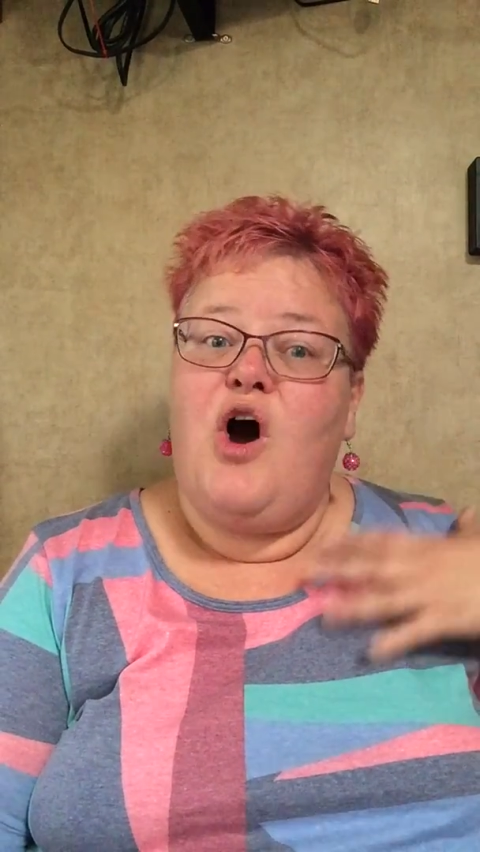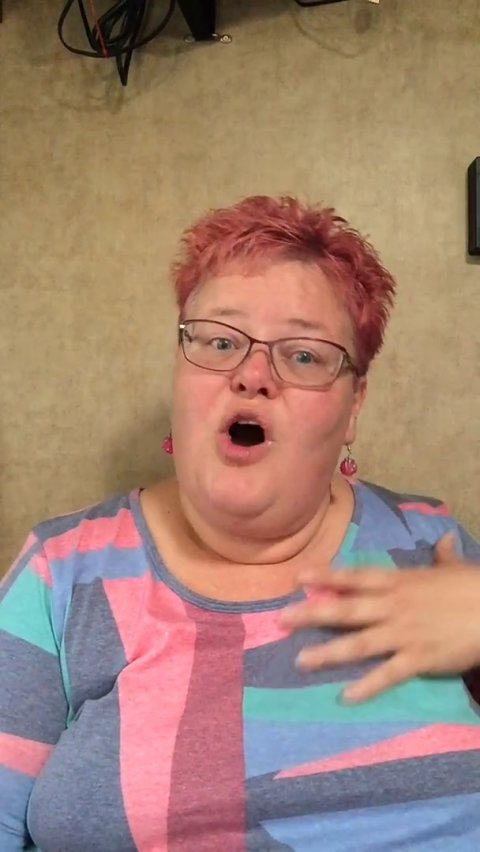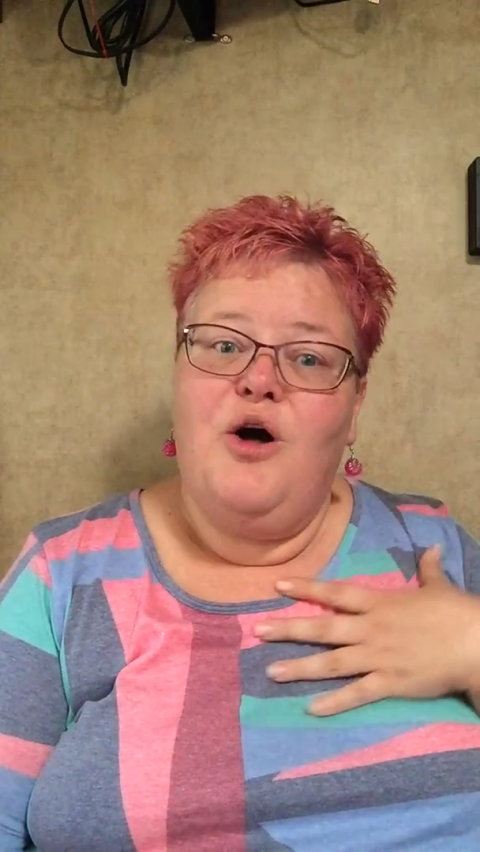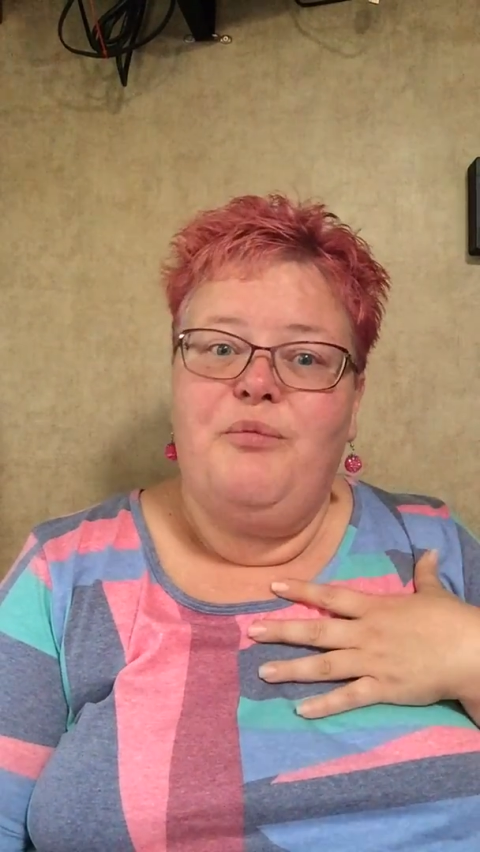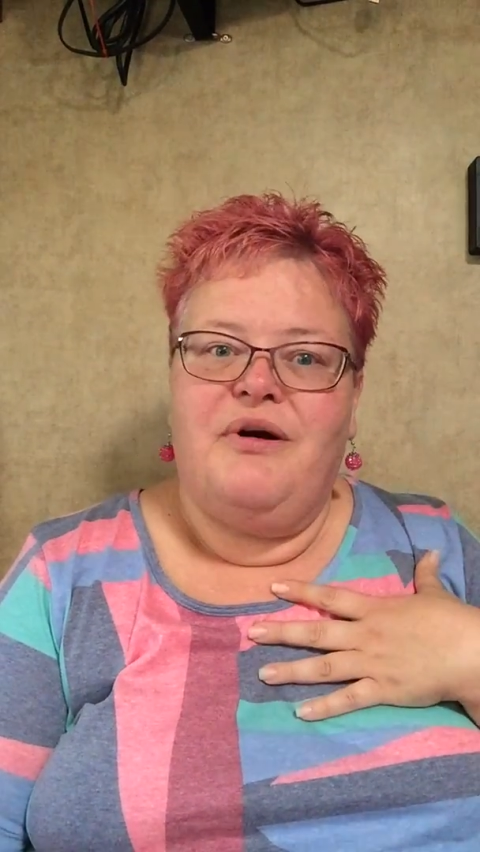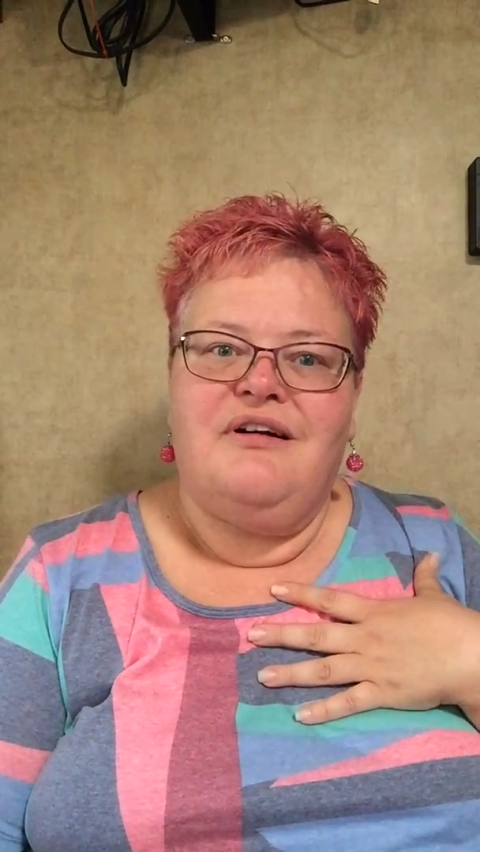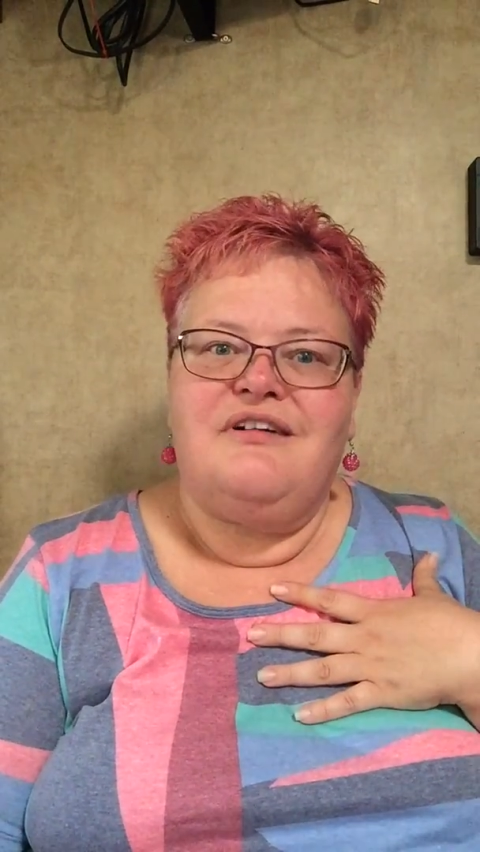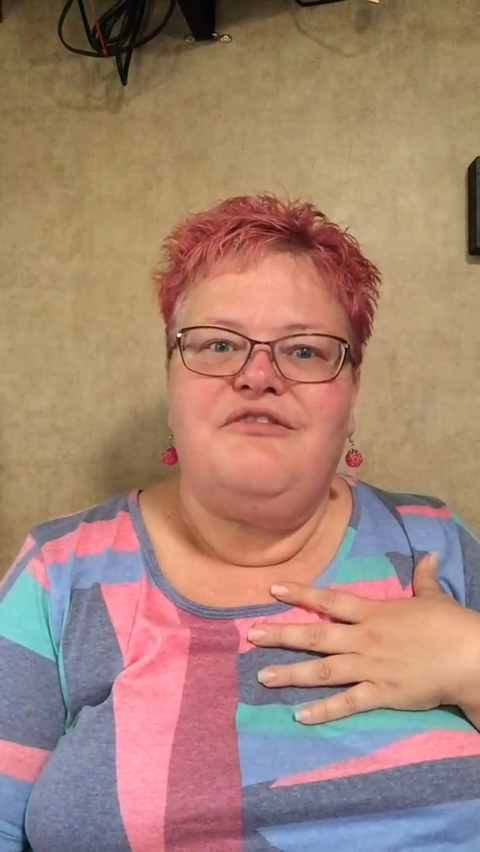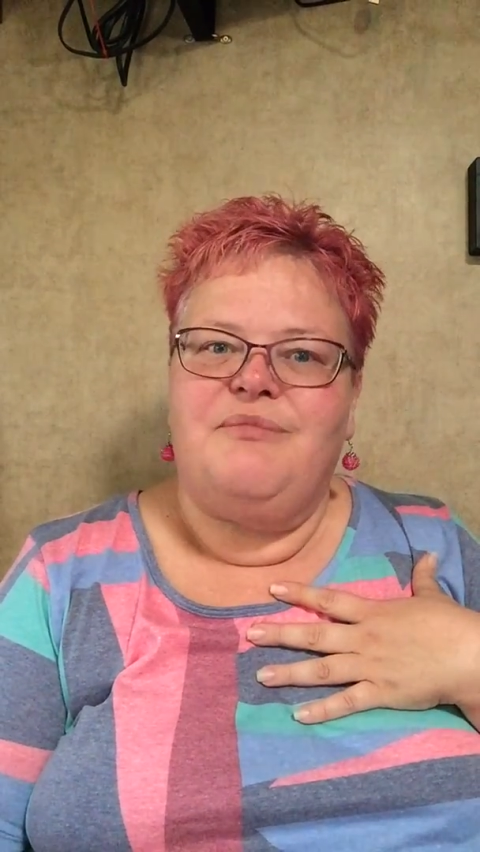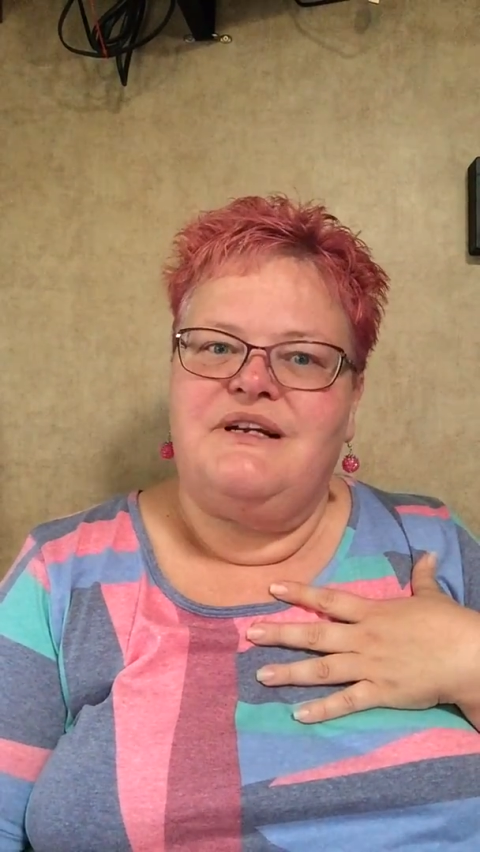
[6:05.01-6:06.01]
all part
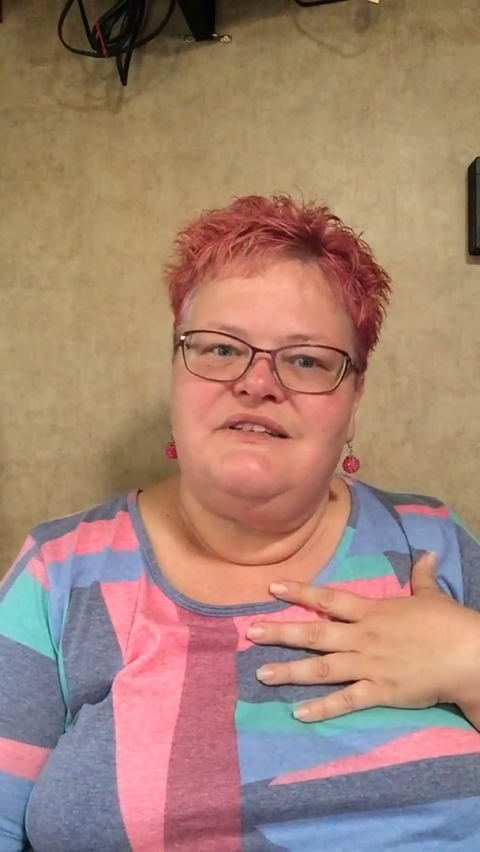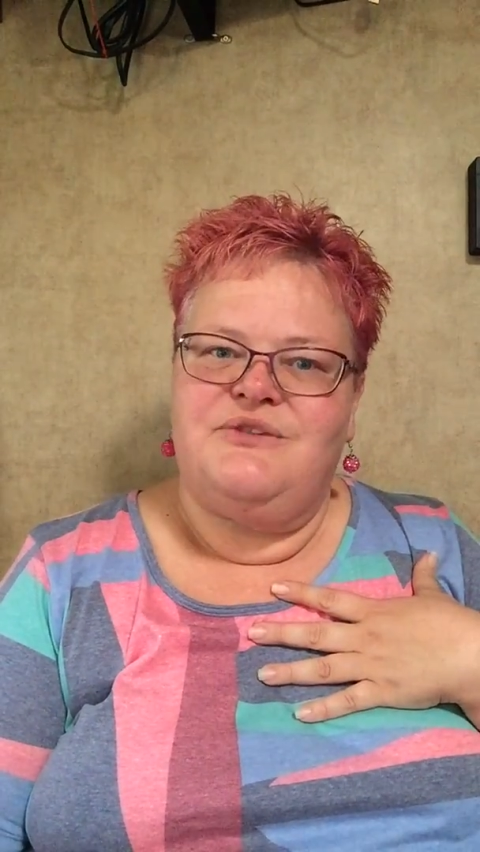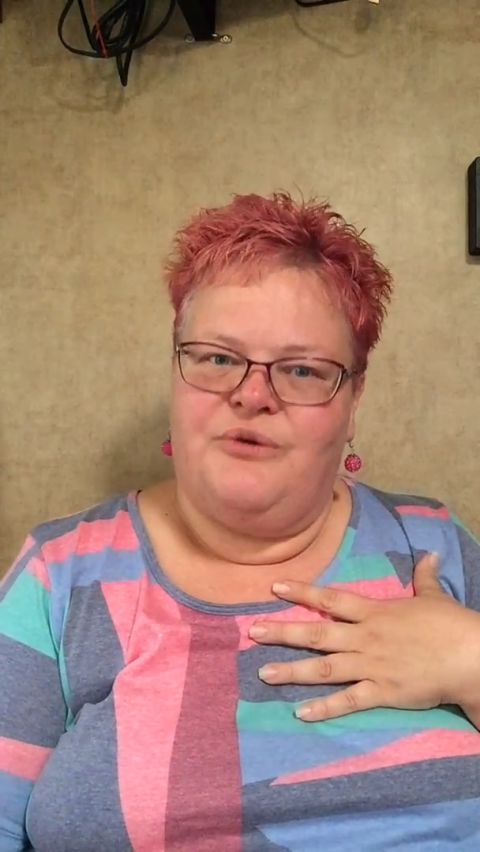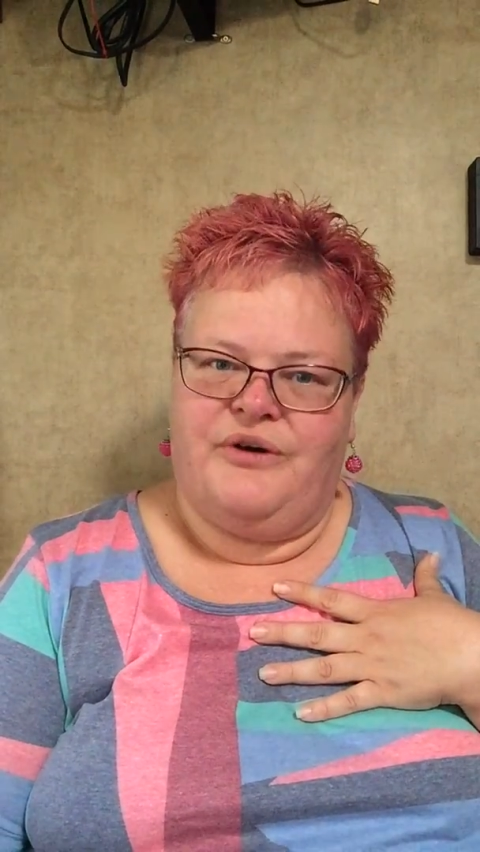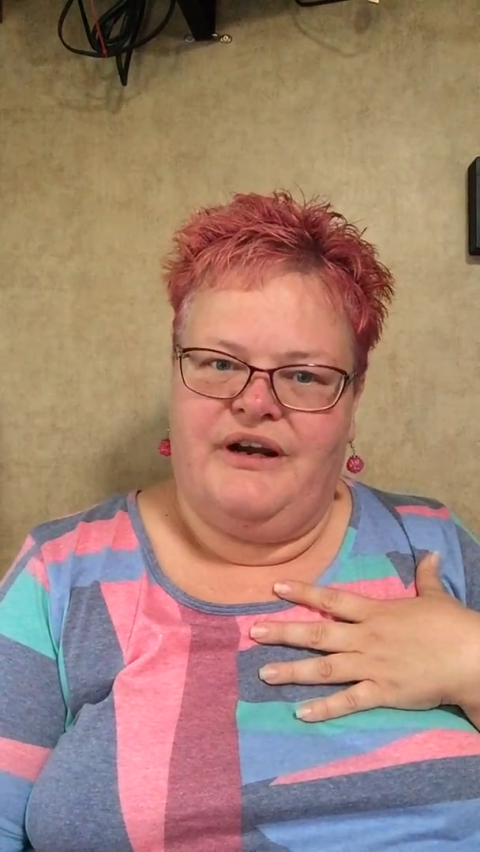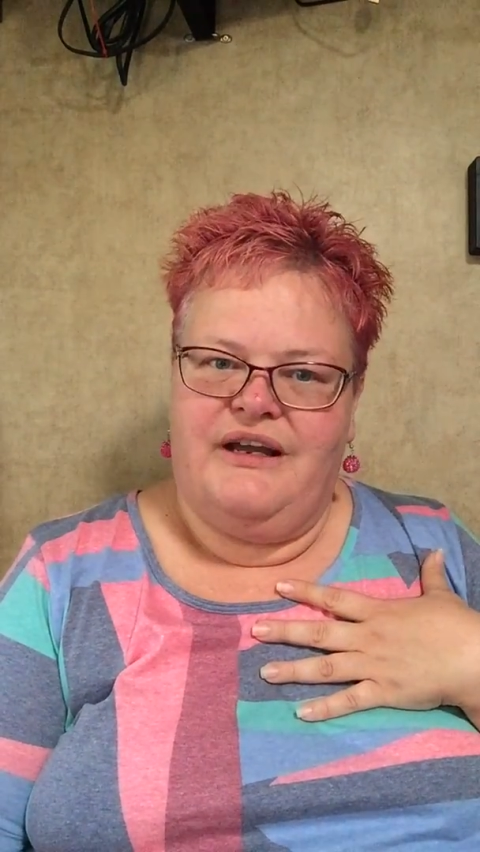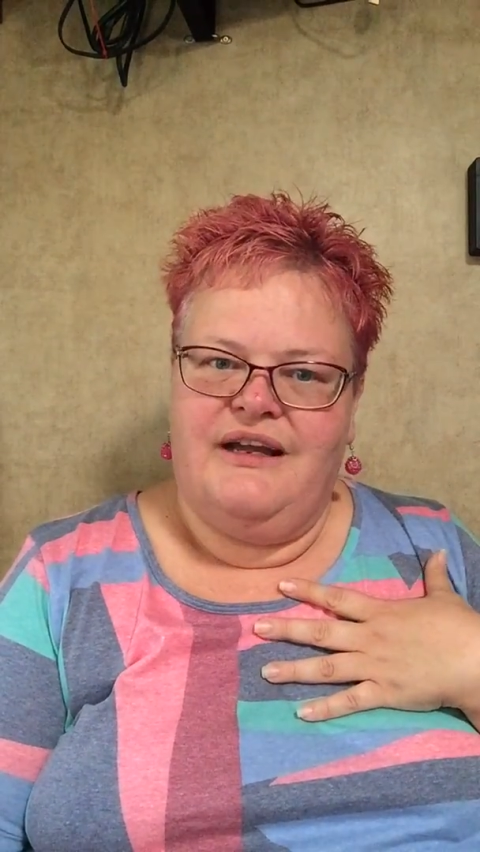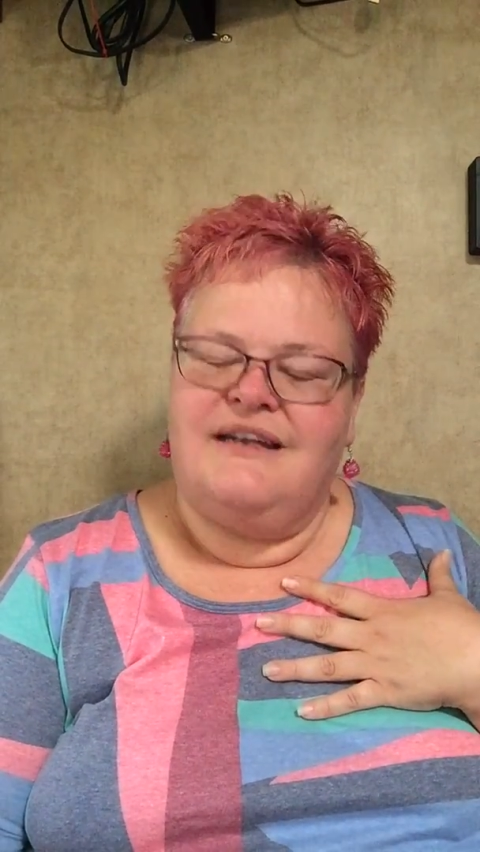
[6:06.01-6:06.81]
of my story,